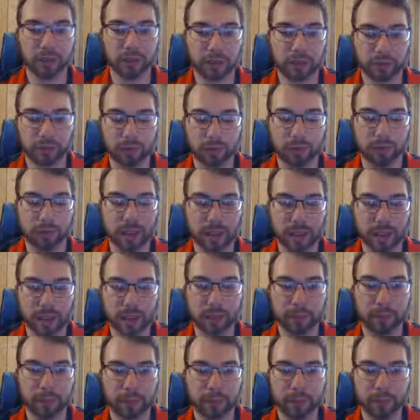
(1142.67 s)
really
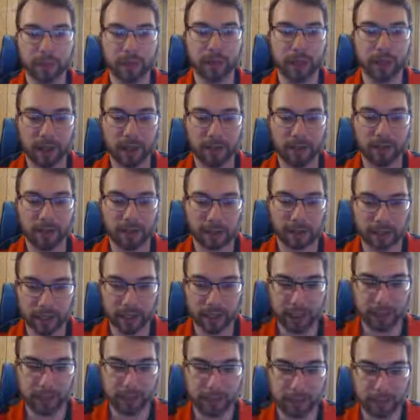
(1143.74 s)
go off on me.
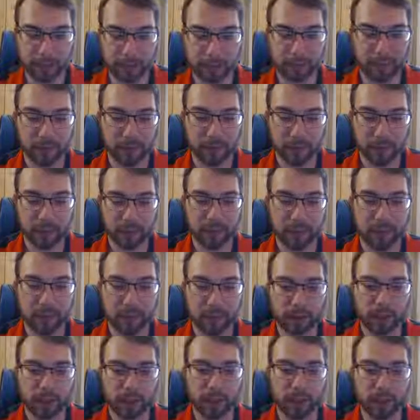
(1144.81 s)

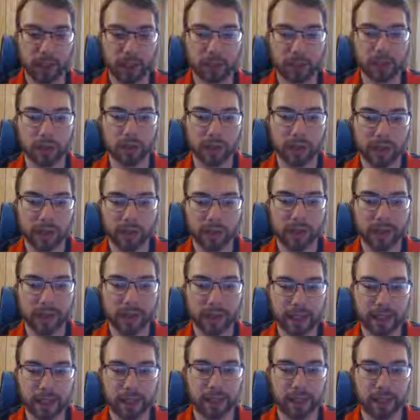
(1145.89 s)
I wonder if he's
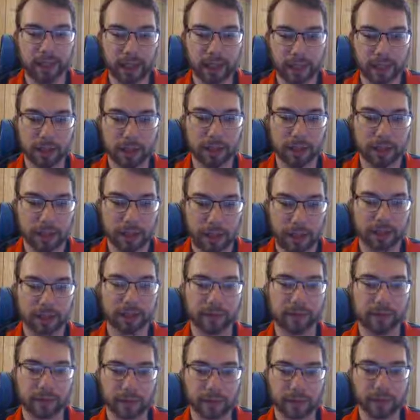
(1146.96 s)
playing a grass
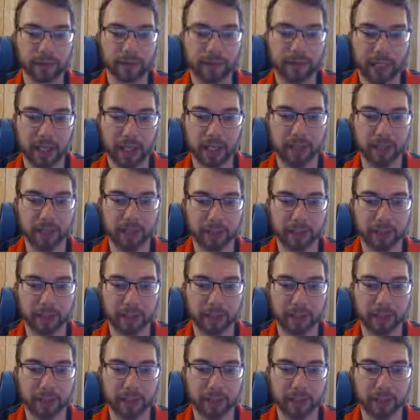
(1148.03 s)
version of that.